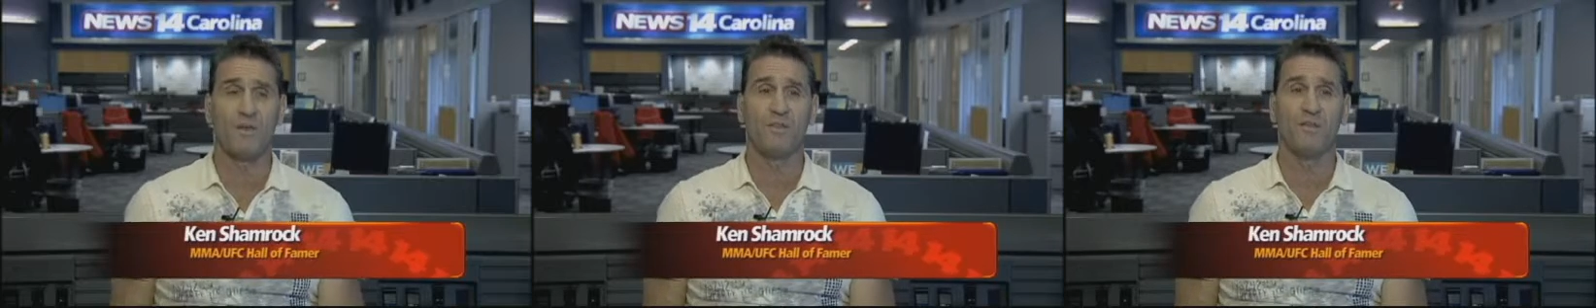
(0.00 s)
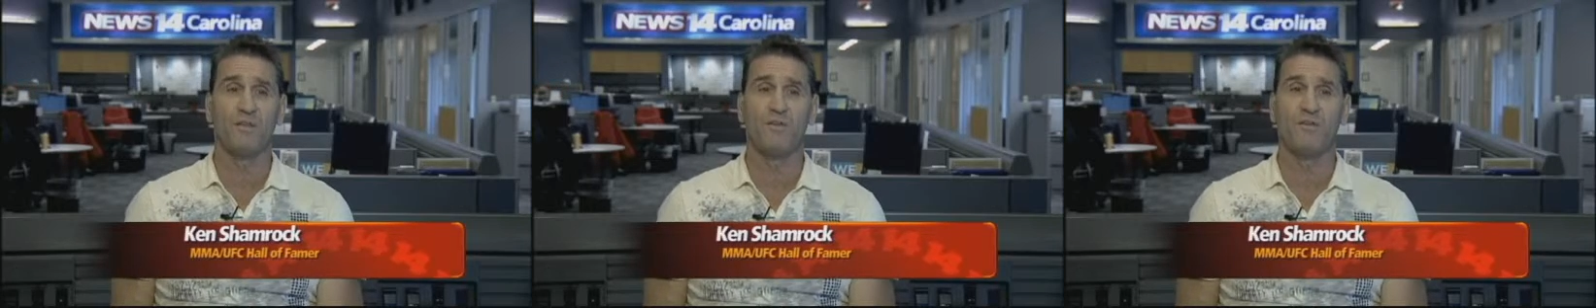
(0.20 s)

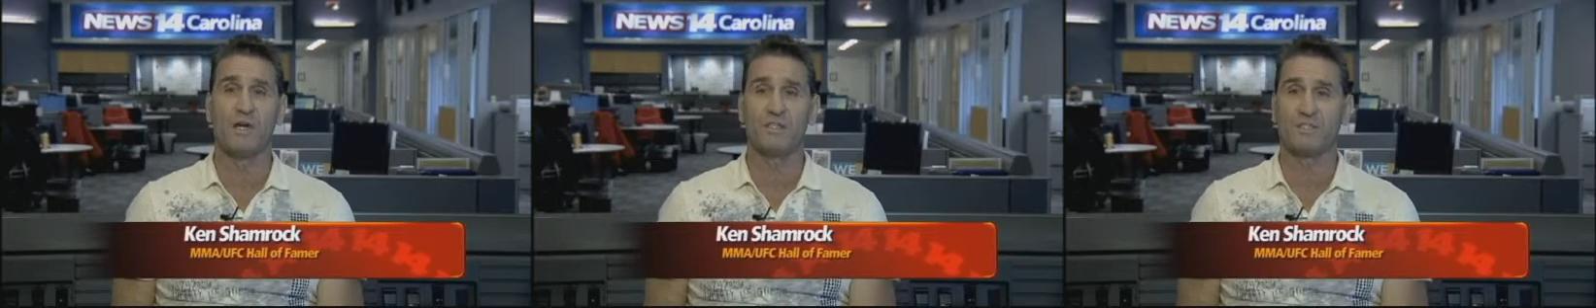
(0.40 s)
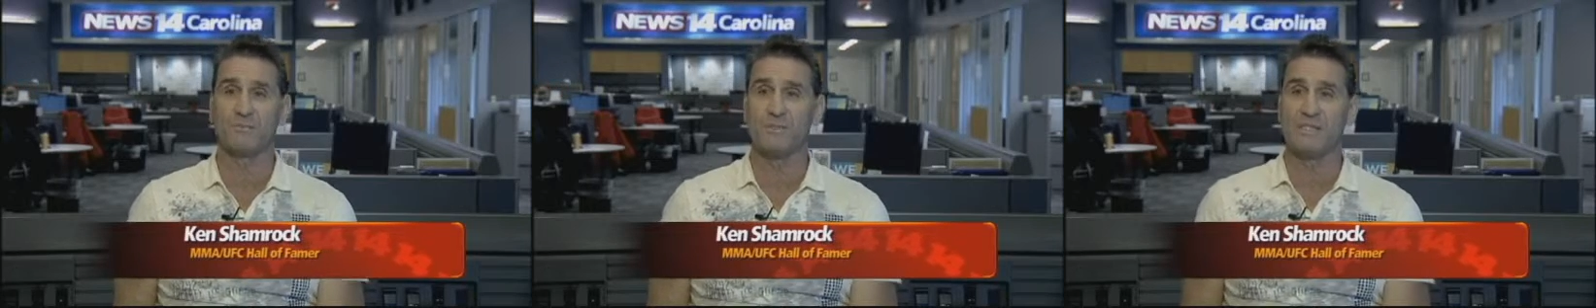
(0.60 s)
and then you
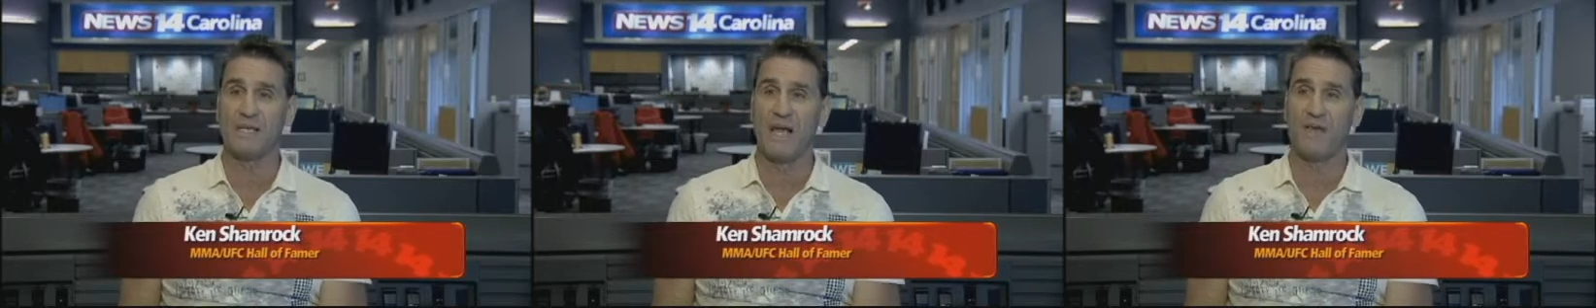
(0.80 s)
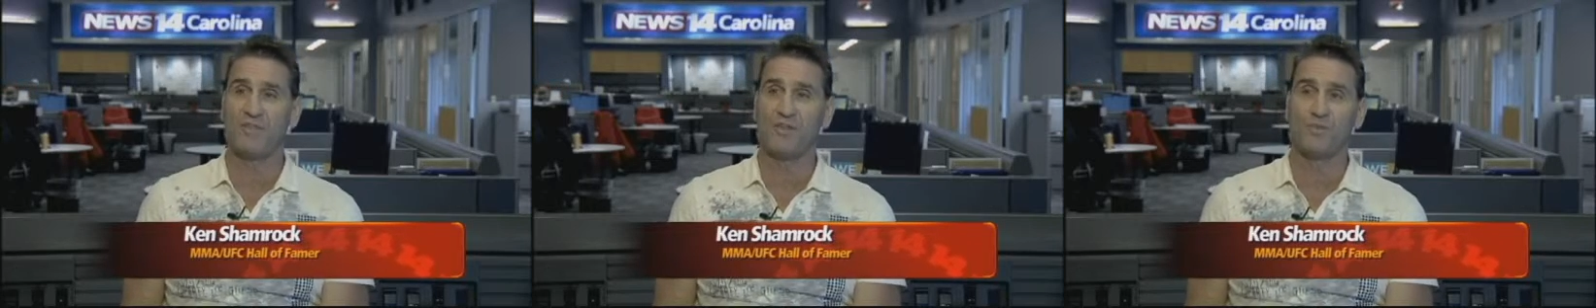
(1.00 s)
got some of
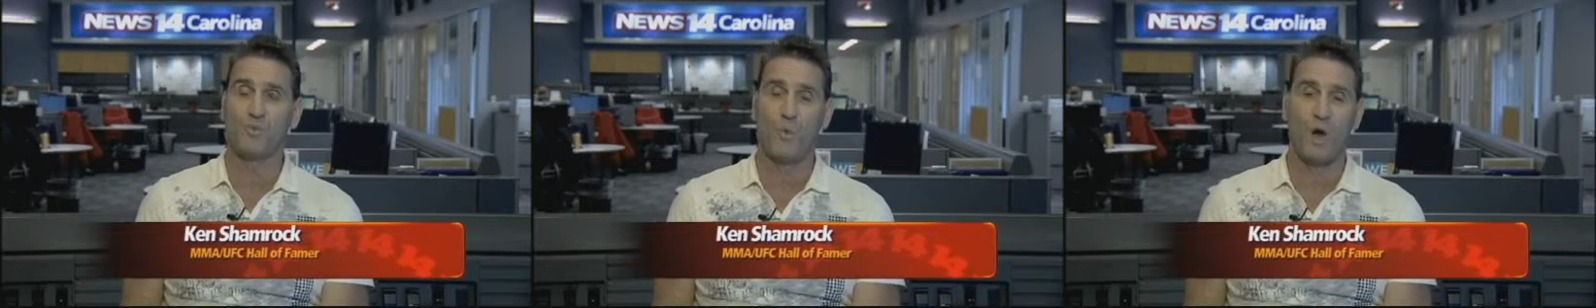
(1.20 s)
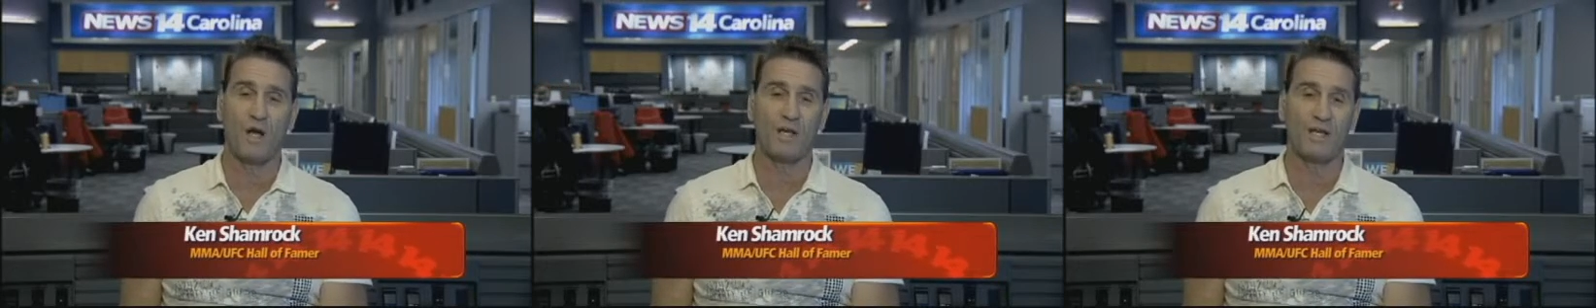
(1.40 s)
these athletes
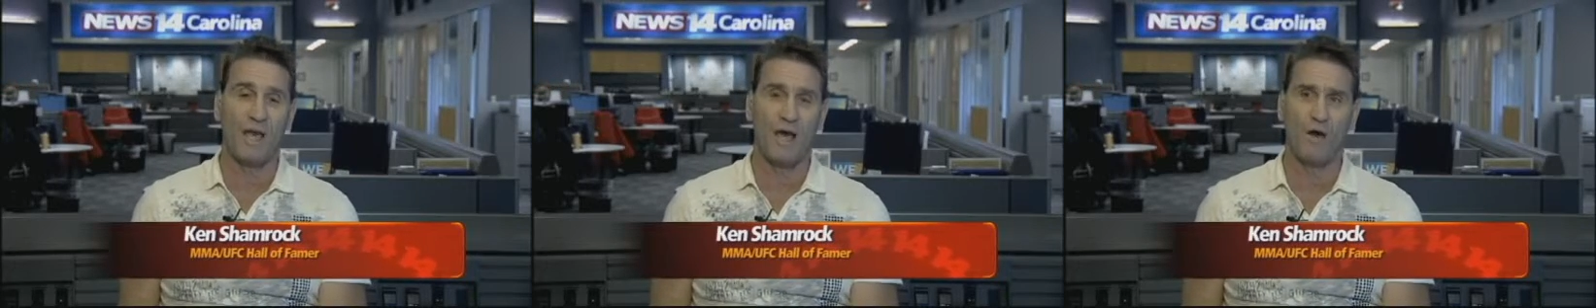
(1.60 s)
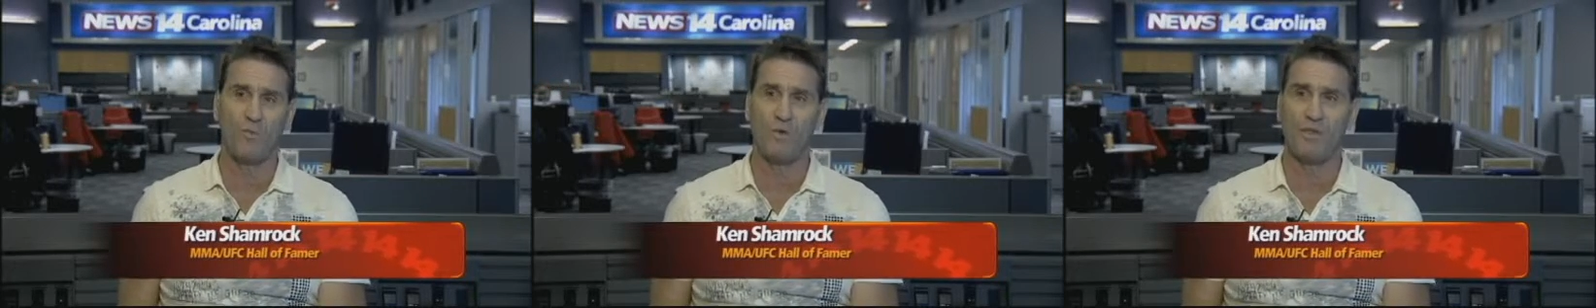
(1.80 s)
walking
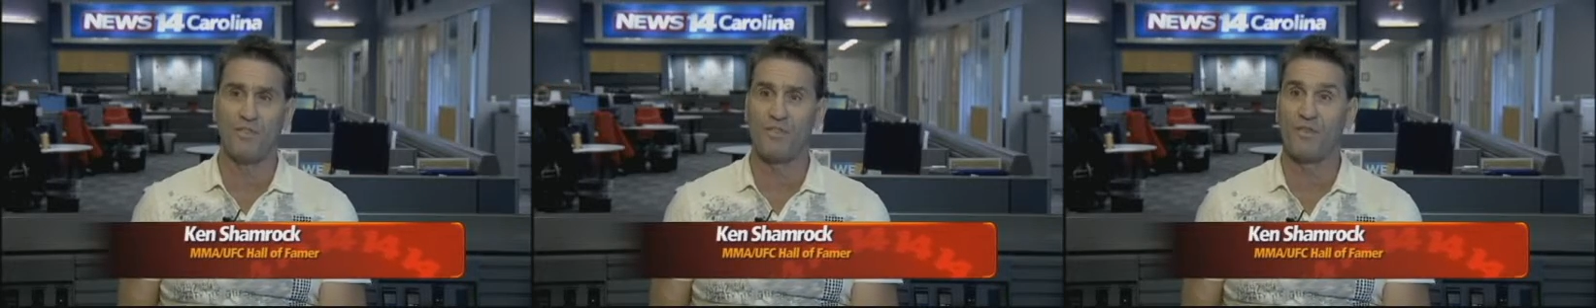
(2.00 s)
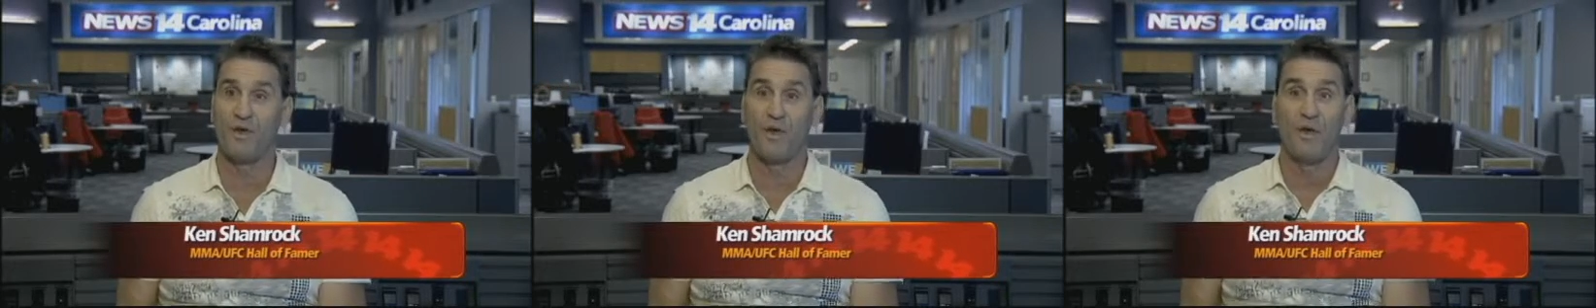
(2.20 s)
out
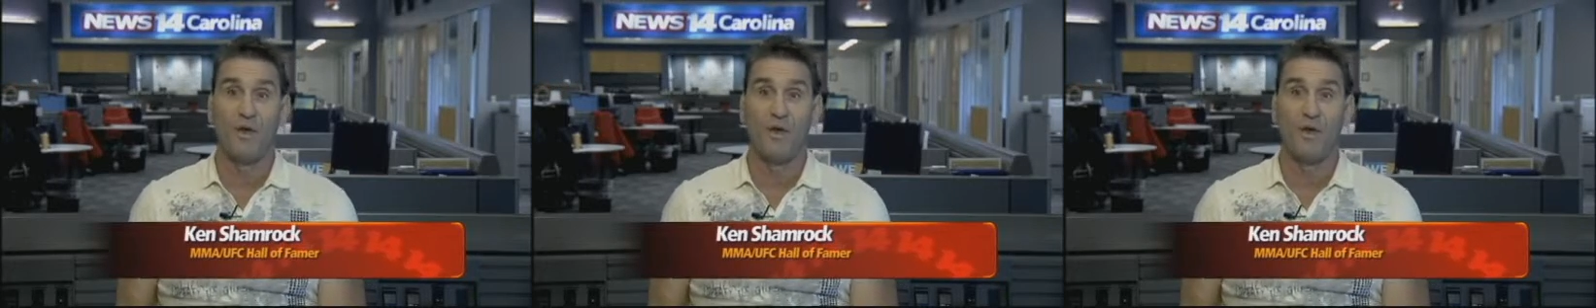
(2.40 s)
with